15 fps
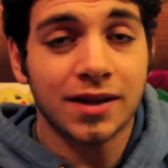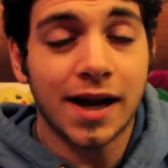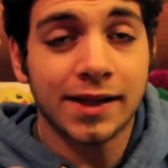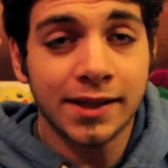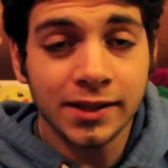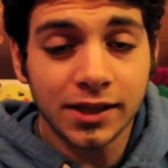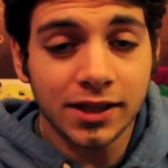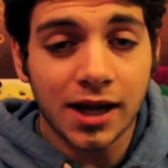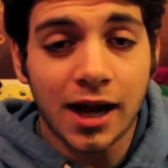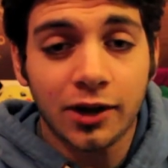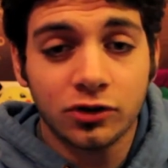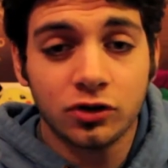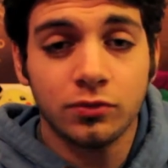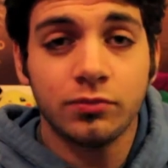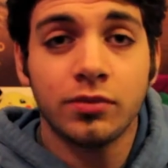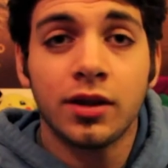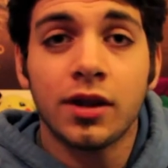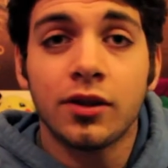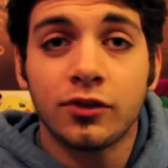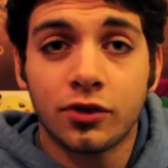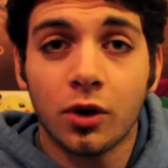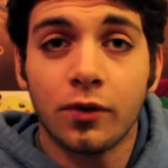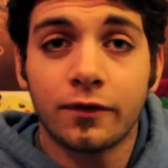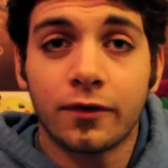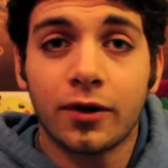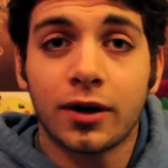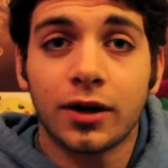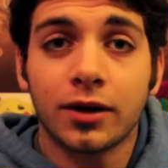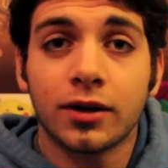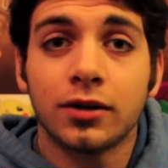I think the costume so
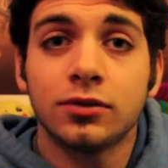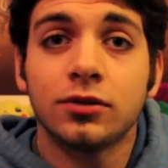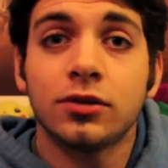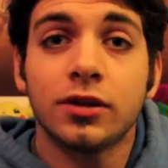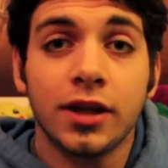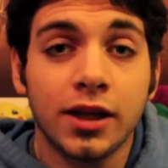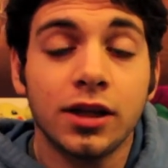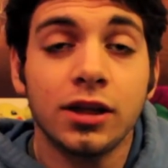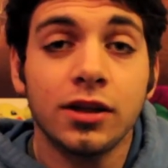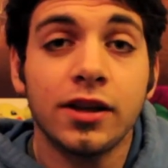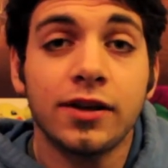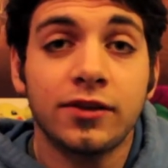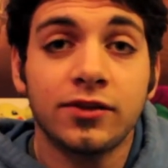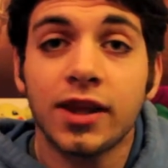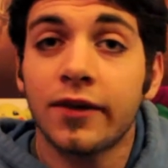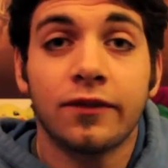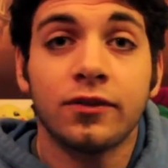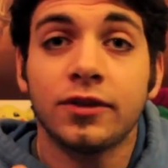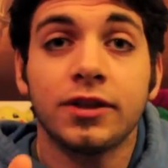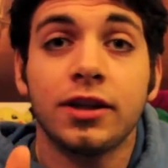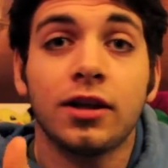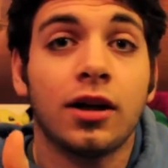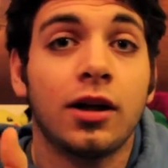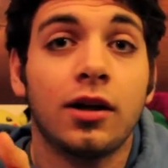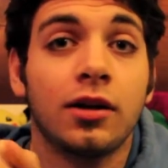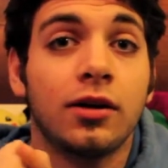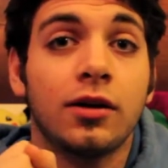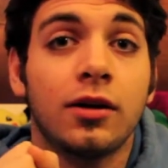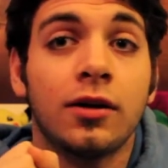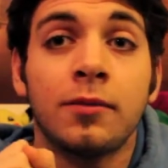far, it's definitely
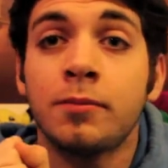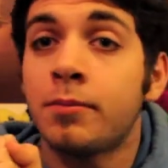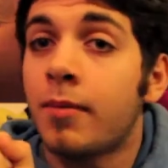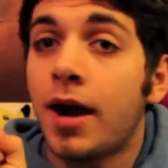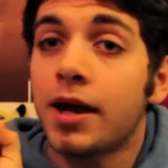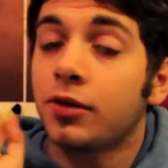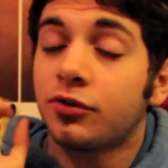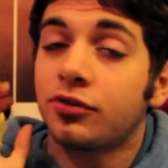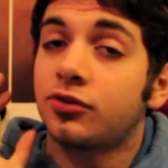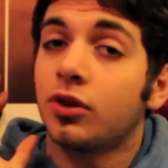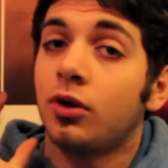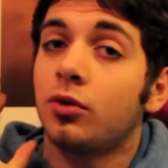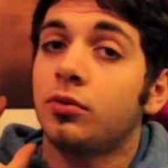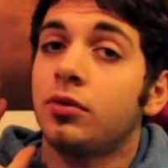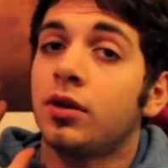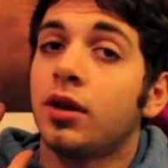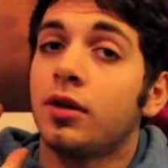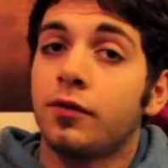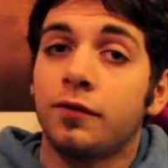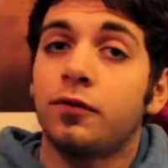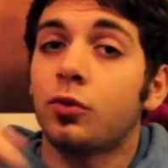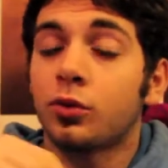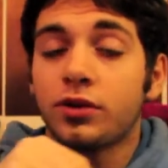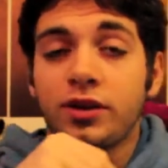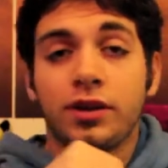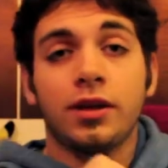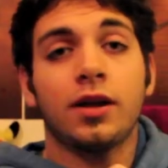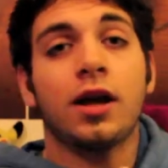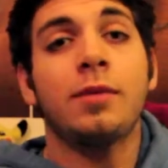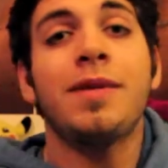milestone for
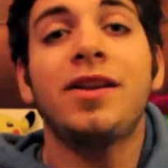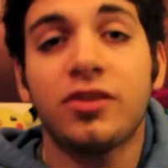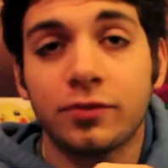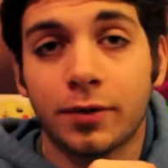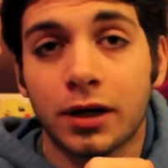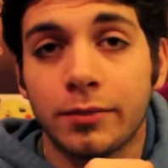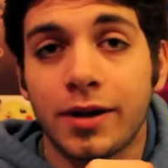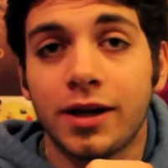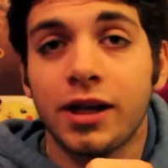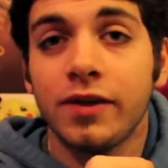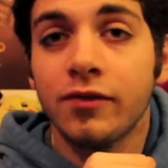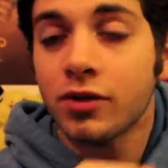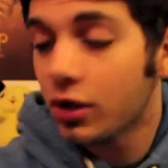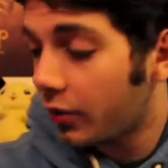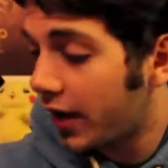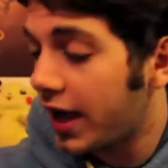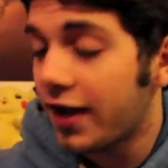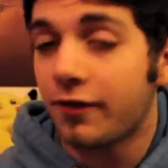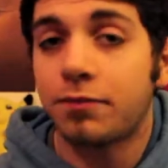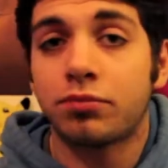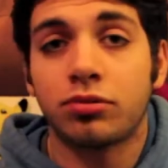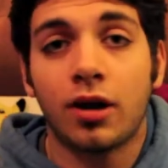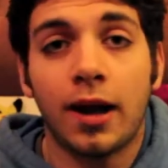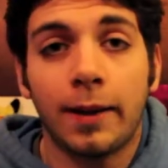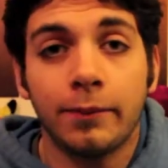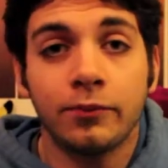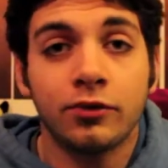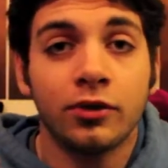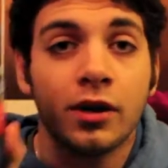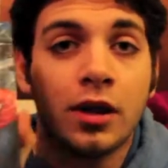the Amazing Spider-Man. Even though I have
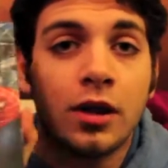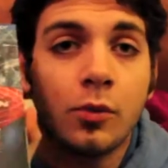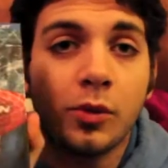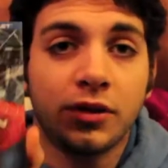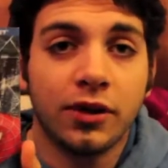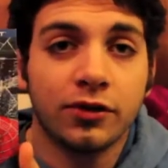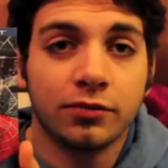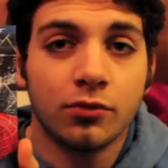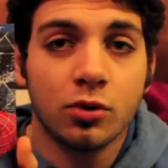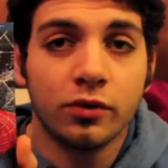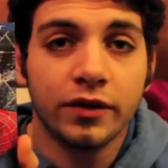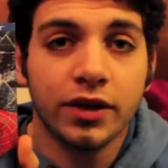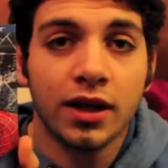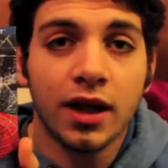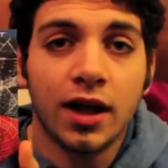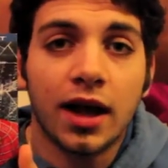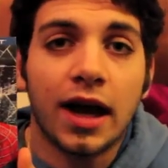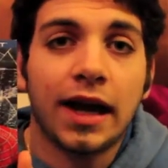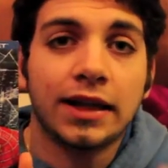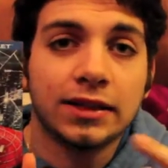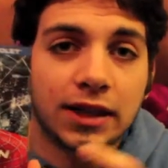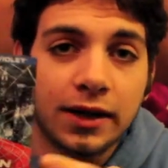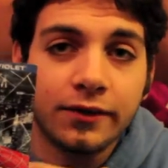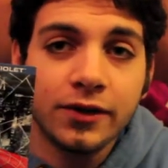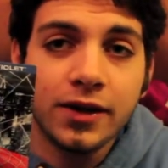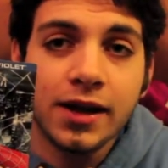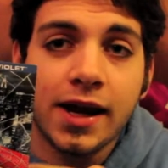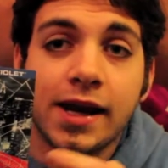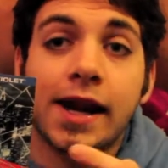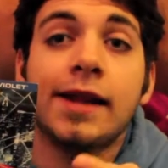problems with this movie, I love
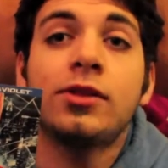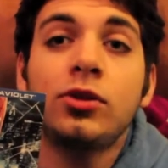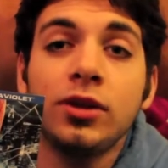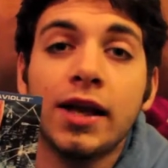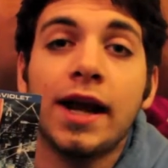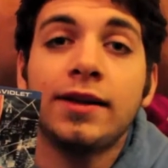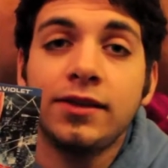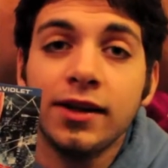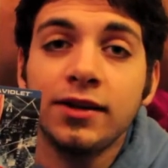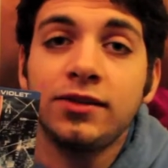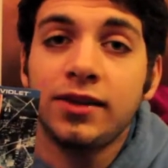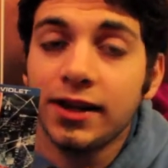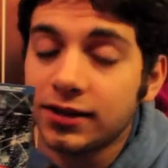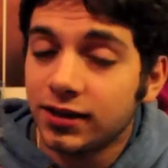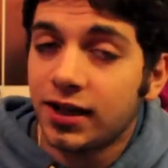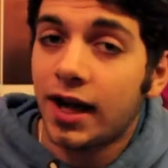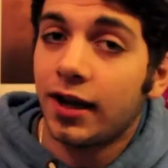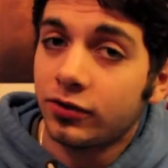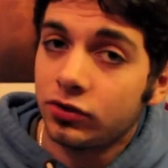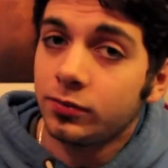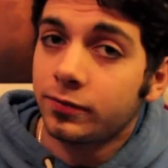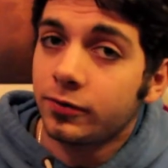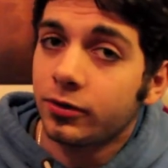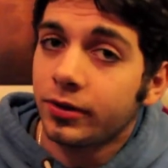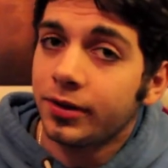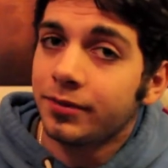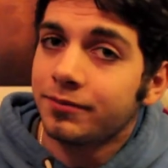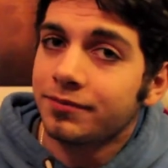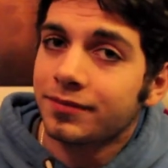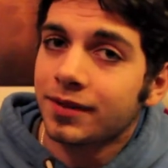it, and I did dig the costume for
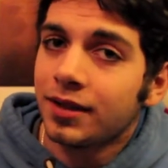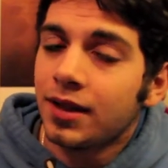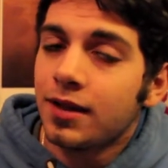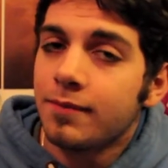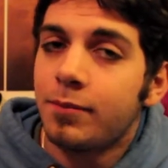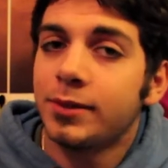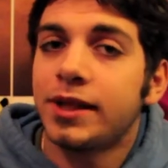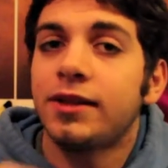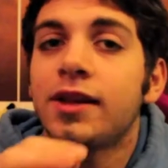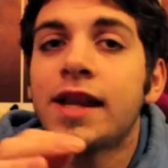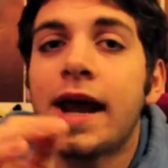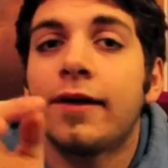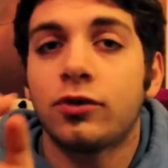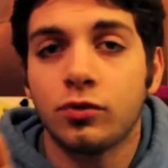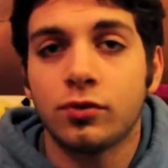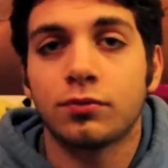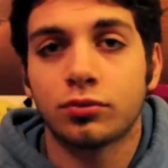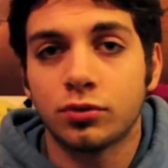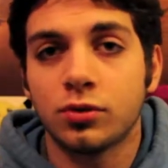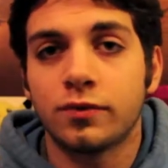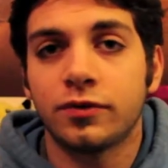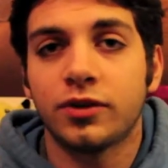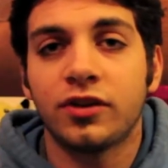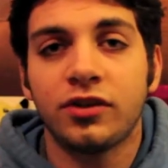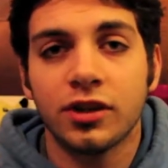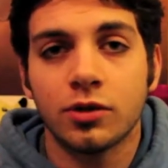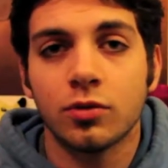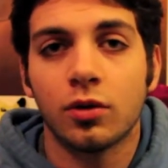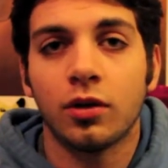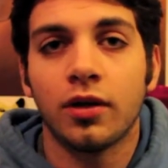it, but it did have to improve for the
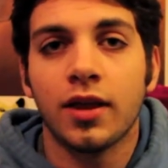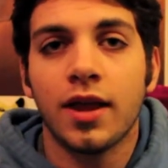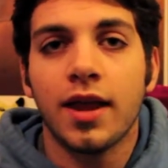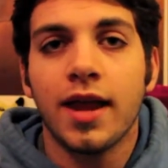sequel.